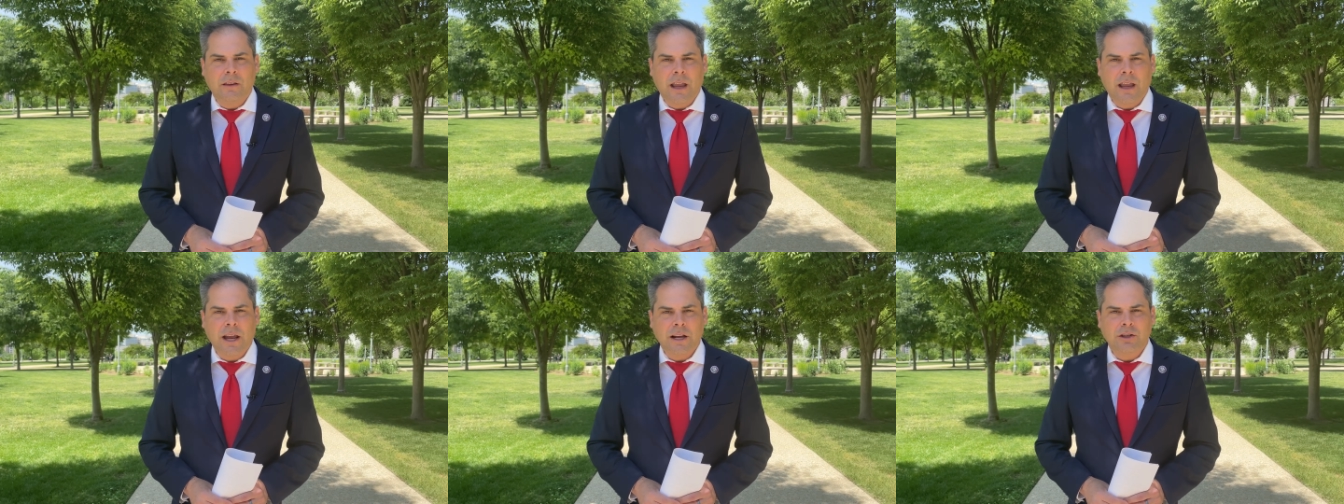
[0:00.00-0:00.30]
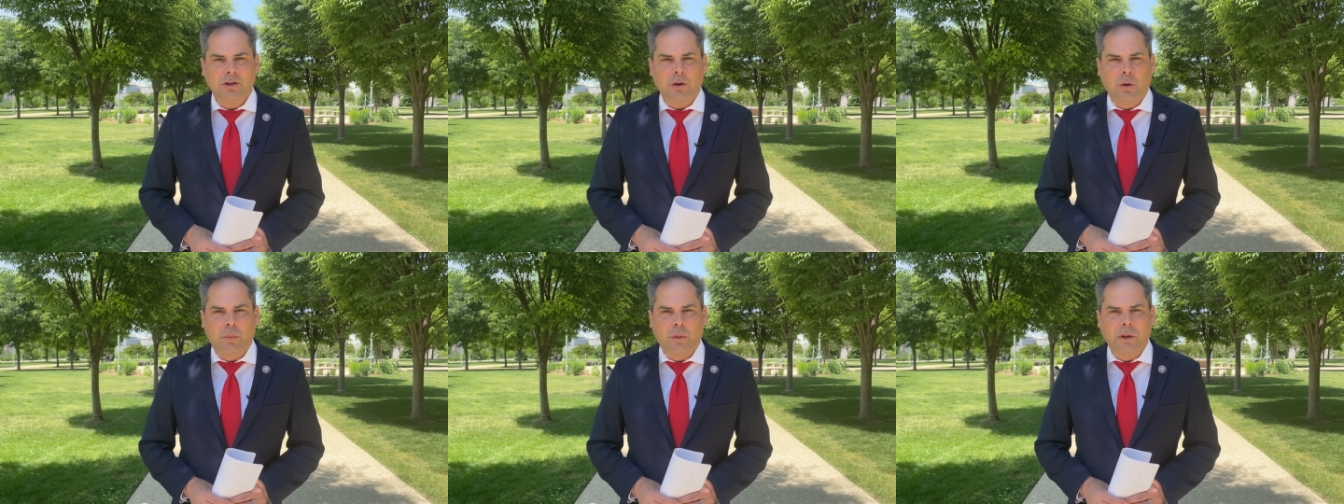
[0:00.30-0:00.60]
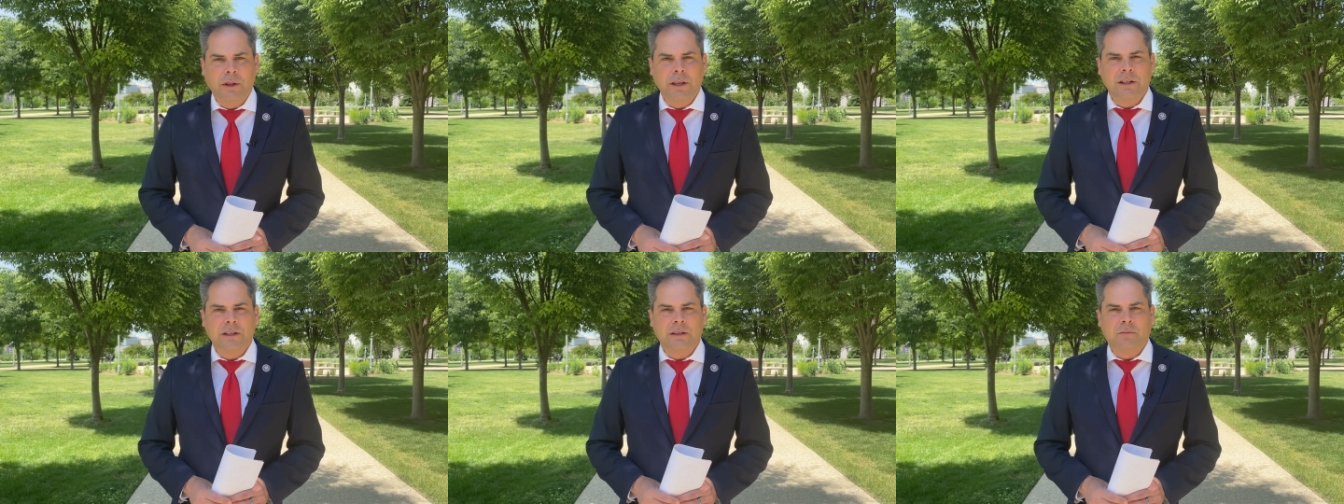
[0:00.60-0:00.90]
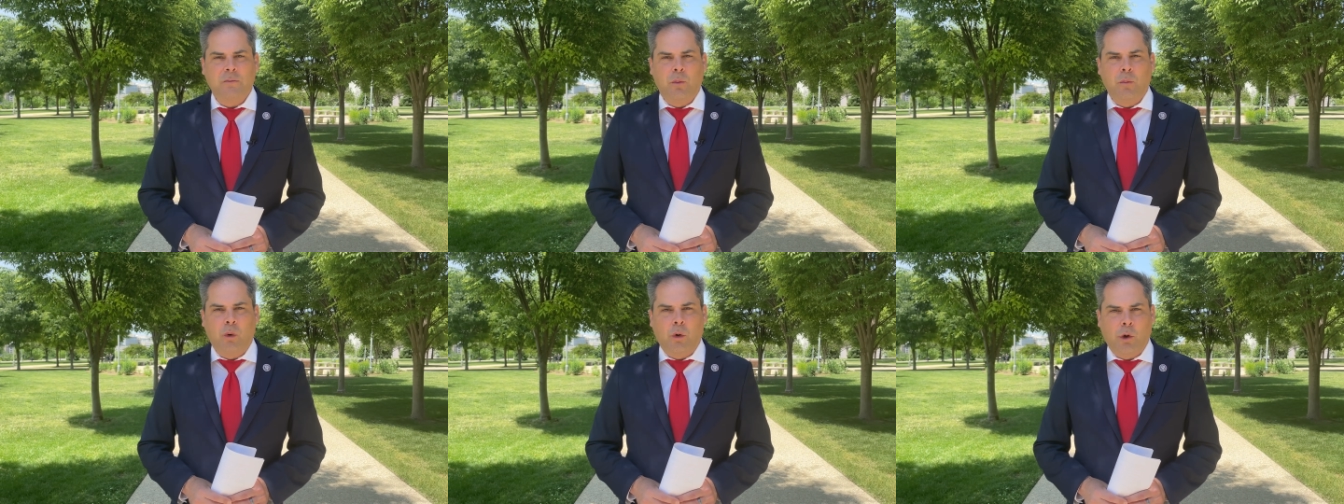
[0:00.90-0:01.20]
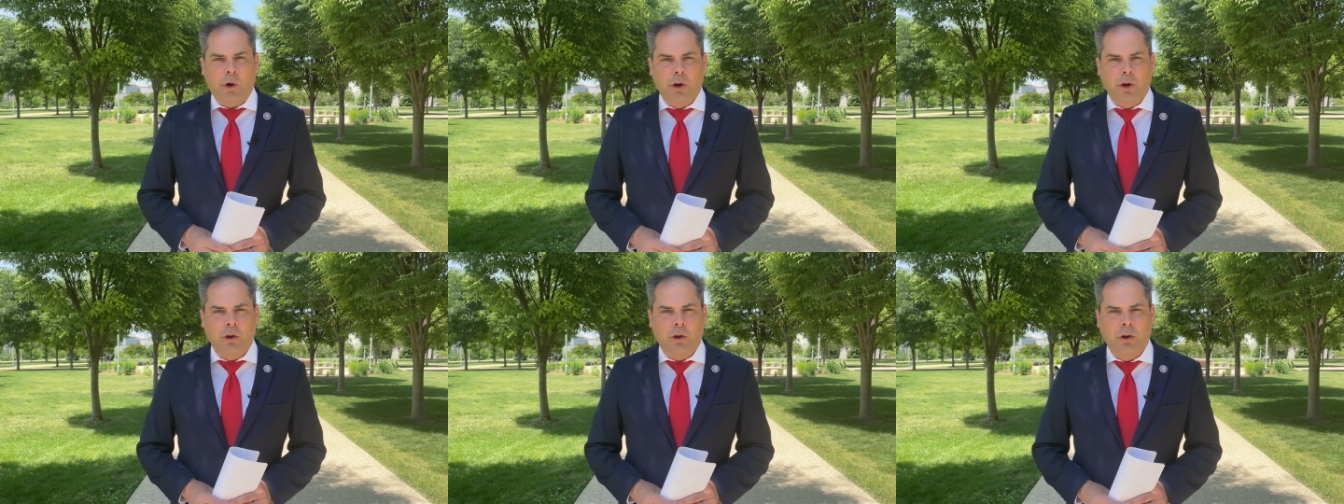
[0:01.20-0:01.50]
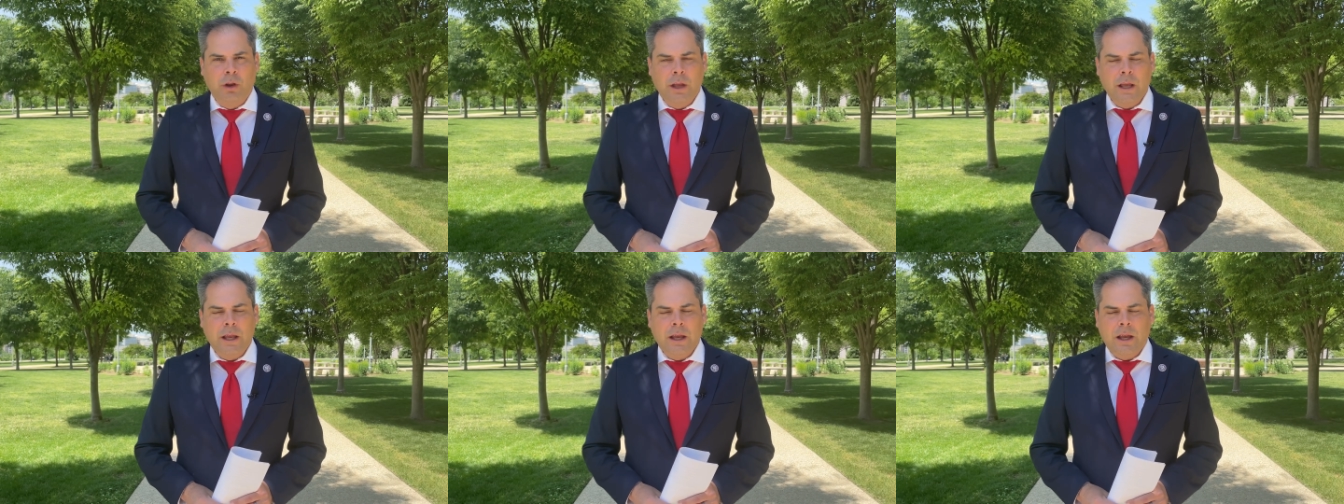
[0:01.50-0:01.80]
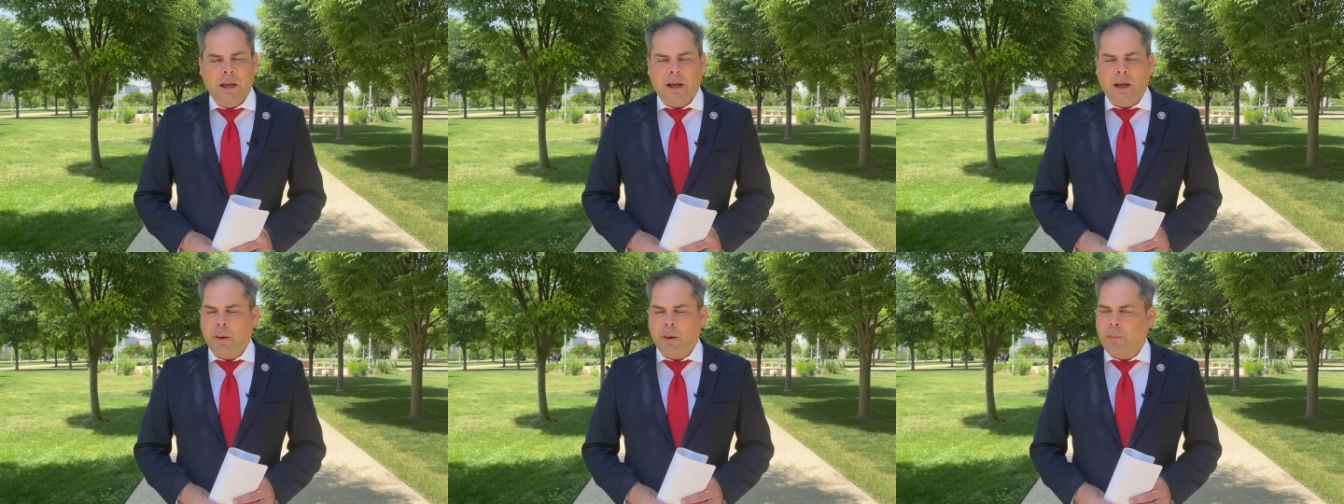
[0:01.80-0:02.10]
National Police Memorial
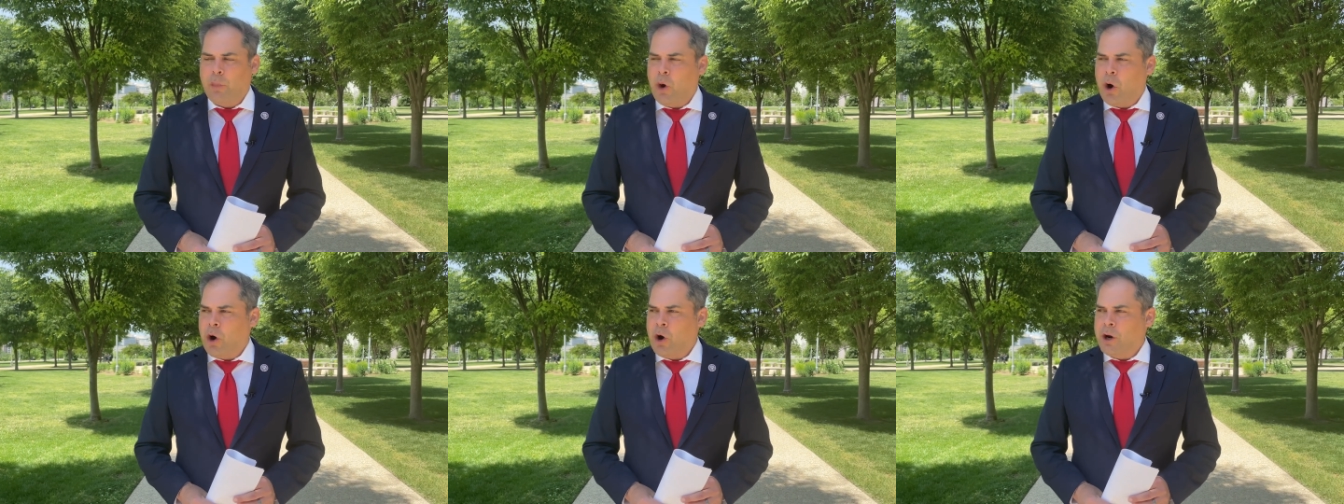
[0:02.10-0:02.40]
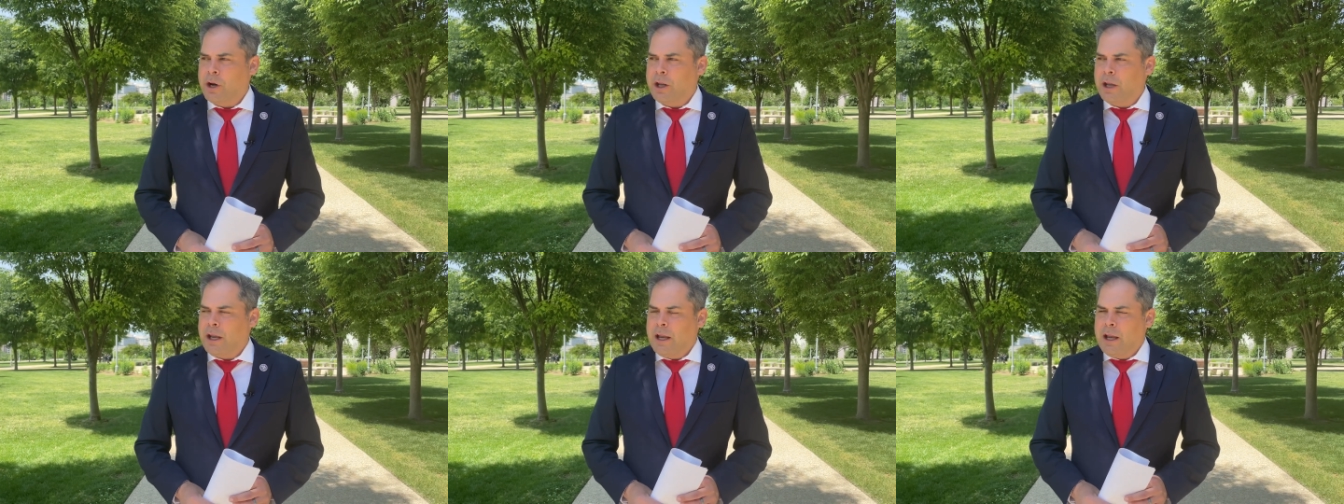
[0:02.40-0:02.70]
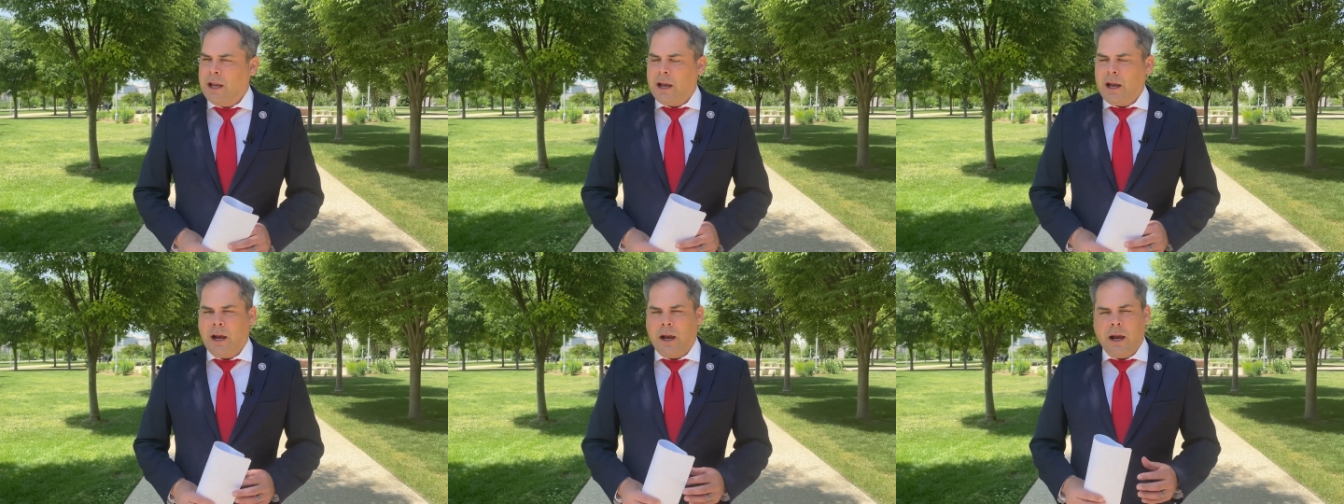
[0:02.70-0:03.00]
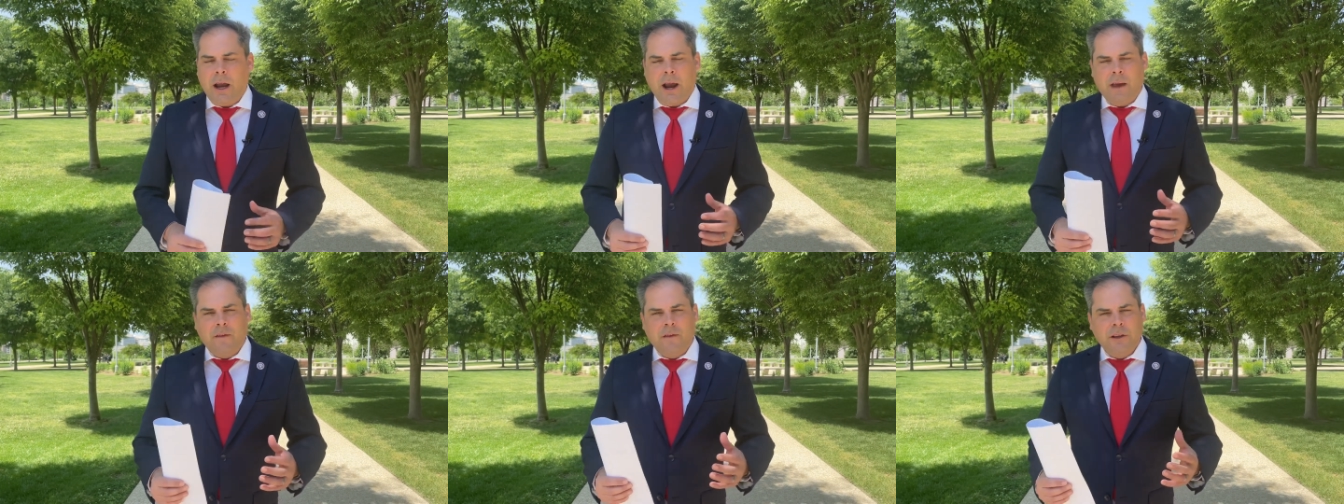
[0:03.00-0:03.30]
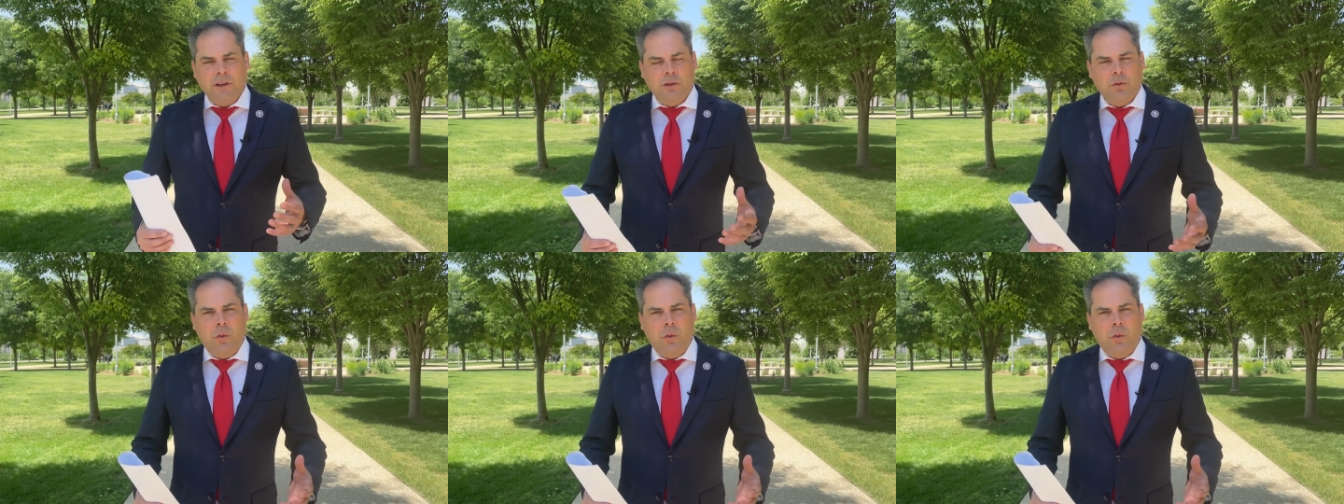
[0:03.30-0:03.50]
uh, Park. Uh, and this